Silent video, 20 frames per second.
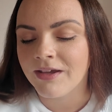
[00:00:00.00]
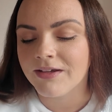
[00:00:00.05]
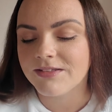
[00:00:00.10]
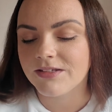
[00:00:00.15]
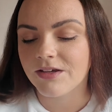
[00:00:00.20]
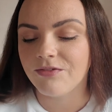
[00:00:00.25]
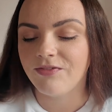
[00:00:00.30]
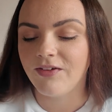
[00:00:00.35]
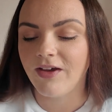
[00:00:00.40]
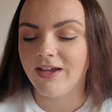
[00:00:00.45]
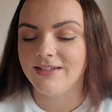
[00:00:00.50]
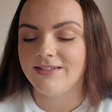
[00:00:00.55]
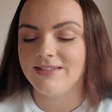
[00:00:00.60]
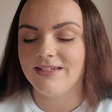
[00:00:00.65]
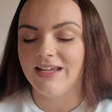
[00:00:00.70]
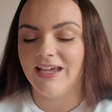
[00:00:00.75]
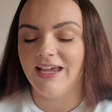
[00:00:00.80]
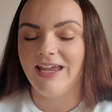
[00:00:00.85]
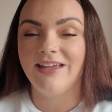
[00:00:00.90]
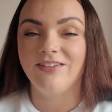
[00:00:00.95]
So
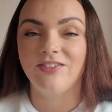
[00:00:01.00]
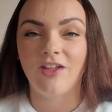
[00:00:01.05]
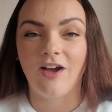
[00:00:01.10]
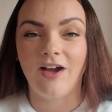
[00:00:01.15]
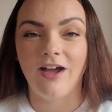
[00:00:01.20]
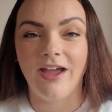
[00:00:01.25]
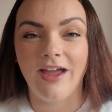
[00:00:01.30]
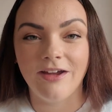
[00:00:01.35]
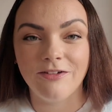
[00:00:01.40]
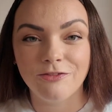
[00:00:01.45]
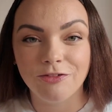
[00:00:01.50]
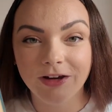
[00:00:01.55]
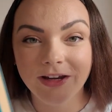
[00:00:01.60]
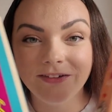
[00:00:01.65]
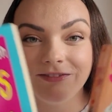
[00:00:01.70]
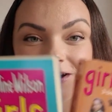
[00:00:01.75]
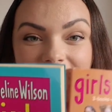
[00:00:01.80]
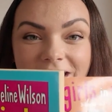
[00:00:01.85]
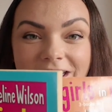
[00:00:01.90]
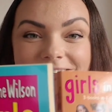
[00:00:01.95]
firstly, I
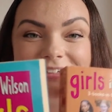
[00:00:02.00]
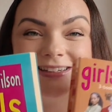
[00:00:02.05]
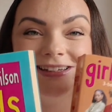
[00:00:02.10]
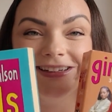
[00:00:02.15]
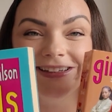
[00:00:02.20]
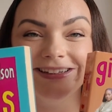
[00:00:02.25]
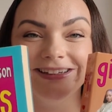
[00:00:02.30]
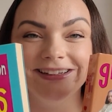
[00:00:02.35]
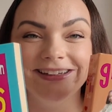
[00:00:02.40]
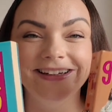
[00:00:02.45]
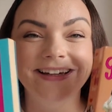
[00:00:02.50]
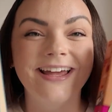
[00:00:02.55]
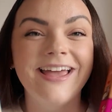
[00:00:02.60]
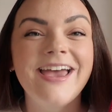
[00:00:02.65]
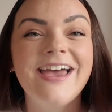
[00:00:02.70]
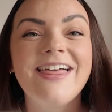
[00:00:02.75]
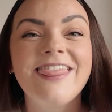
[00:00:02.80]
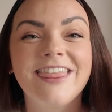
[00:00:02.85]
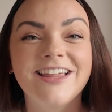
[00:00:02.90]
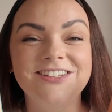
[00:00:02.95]
reread
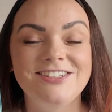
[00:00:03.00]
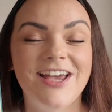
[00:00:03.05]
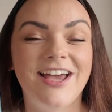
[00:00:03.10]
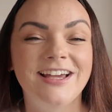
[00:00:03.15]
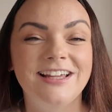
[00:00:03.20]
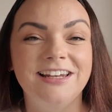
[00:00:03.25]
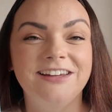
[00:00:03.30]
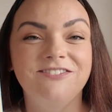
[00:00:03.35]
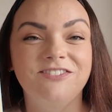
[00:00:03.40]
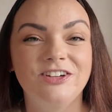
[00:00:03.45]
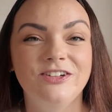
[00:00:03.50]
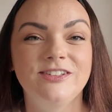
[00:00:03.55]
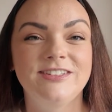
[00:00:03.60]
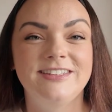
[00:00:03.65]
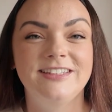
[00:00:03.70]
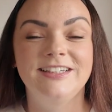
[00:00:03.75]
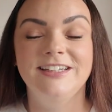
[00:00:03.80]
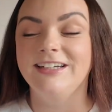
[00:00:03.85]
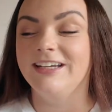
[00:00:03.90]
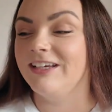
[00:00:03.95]
the Jacqueline
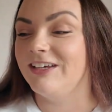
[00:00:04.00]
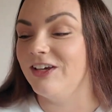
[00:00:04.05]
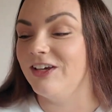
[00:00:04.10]
Wilson